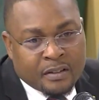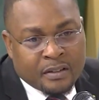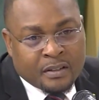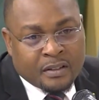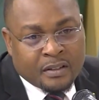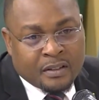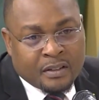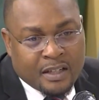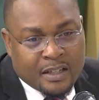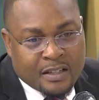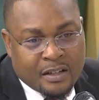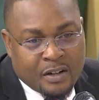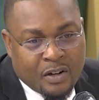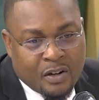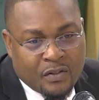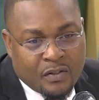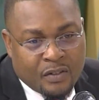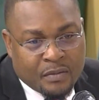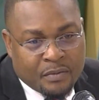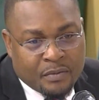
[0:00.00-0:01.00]
as a
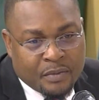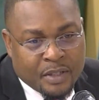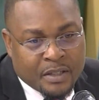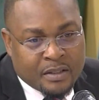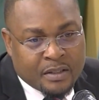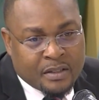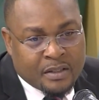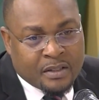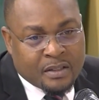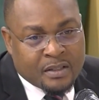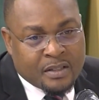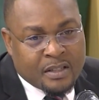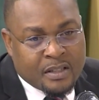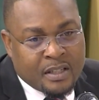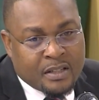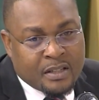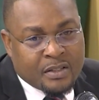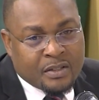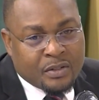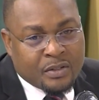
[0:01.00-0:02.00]
government, seek
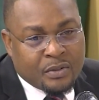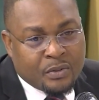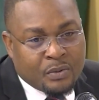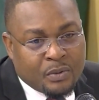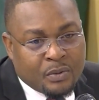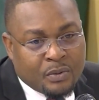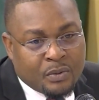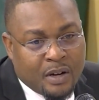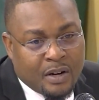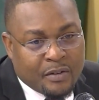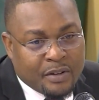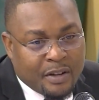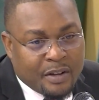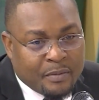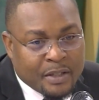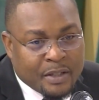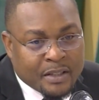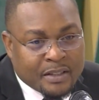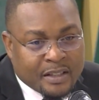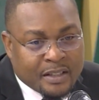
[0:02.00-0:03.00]
to do a
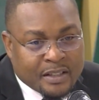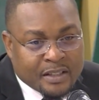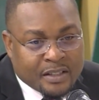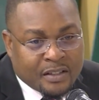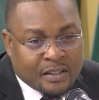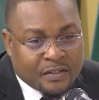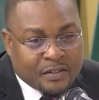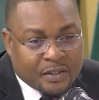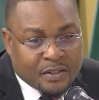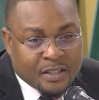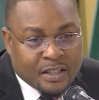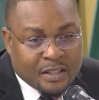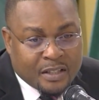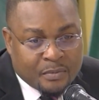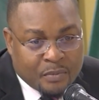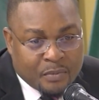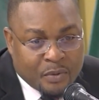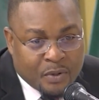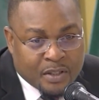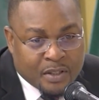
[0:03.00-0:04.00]
rehabilitation of such an
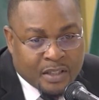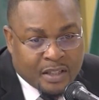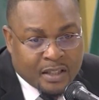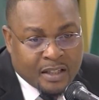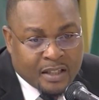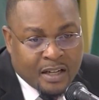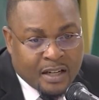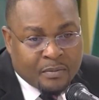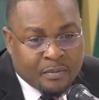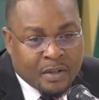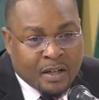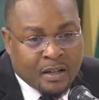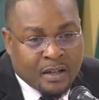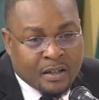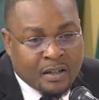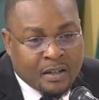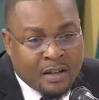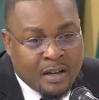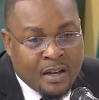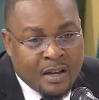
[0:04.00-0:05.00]
important landmark
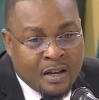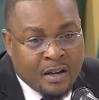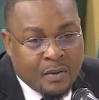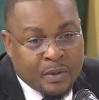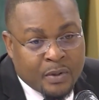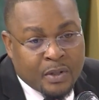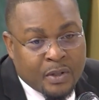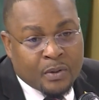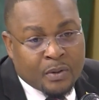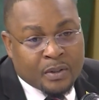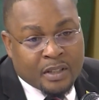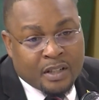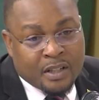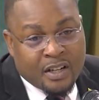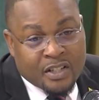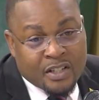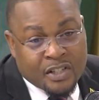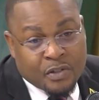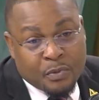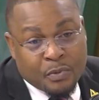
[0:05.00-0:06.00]
without the
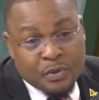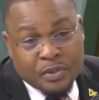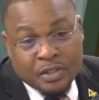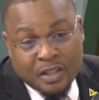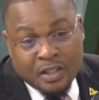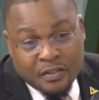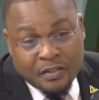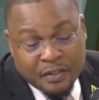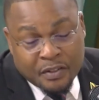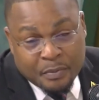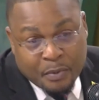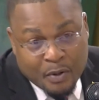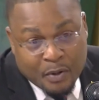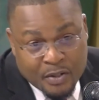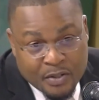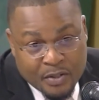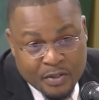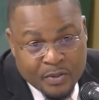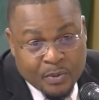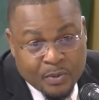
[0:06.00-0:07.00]
contribution of the
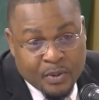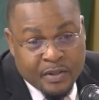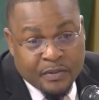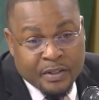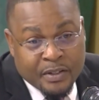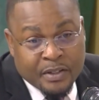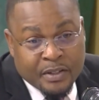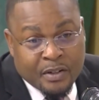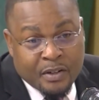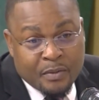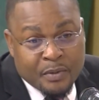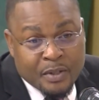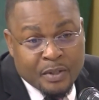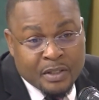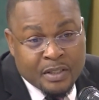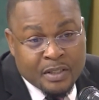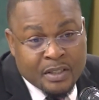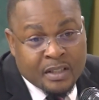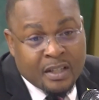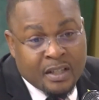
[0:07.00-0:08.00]
persons who live in the
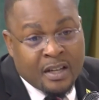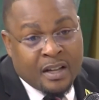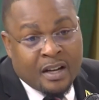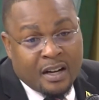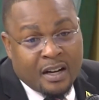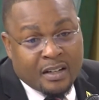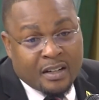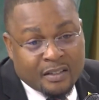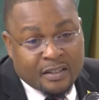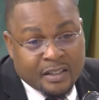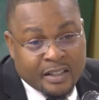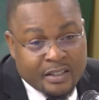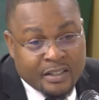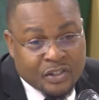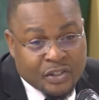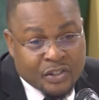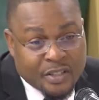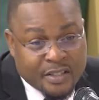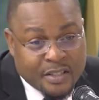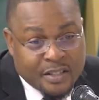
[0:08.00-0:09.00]
community and other
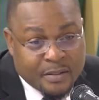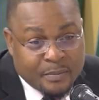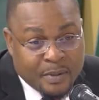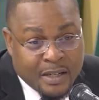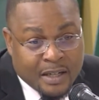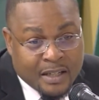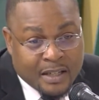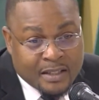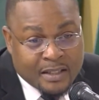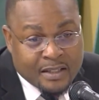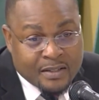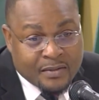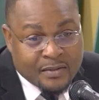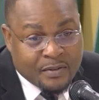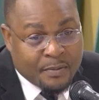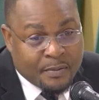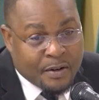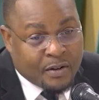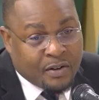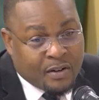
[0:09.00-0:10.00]
interested parties from
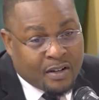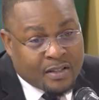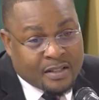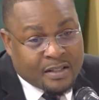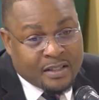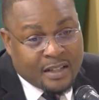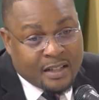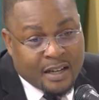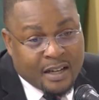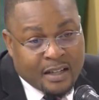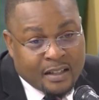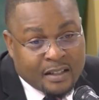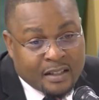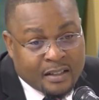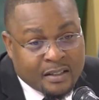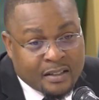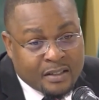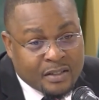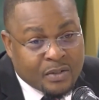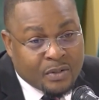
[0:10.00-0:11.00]
across the island.
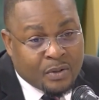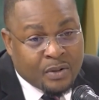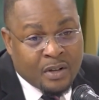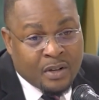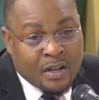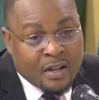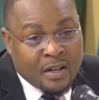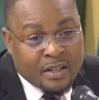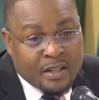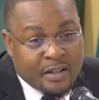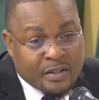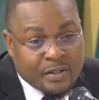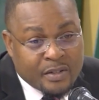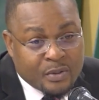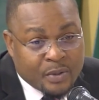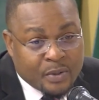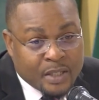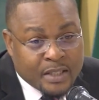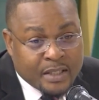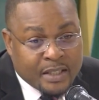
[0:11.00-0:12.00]
So there is no
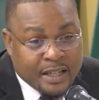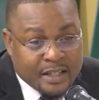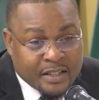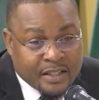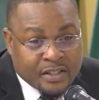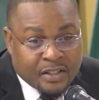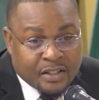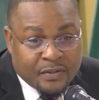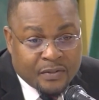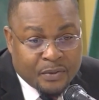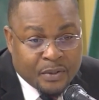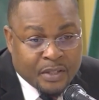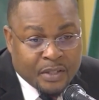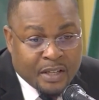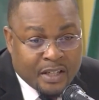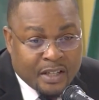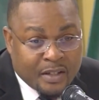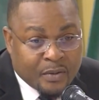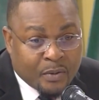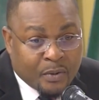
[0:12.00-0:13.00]
intention of doing
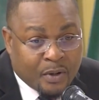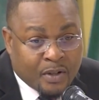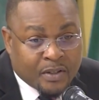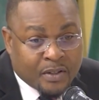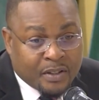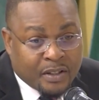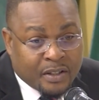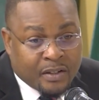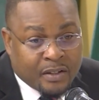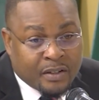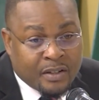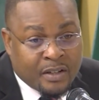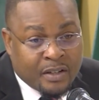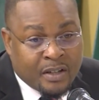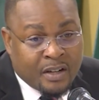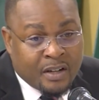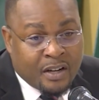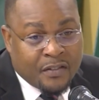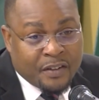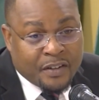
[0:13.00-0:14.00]
any work there
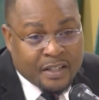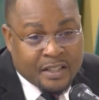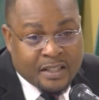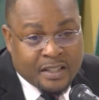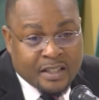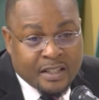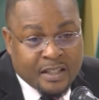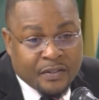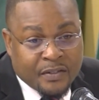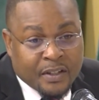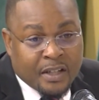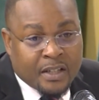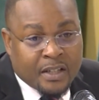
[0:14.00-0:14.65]
of any significant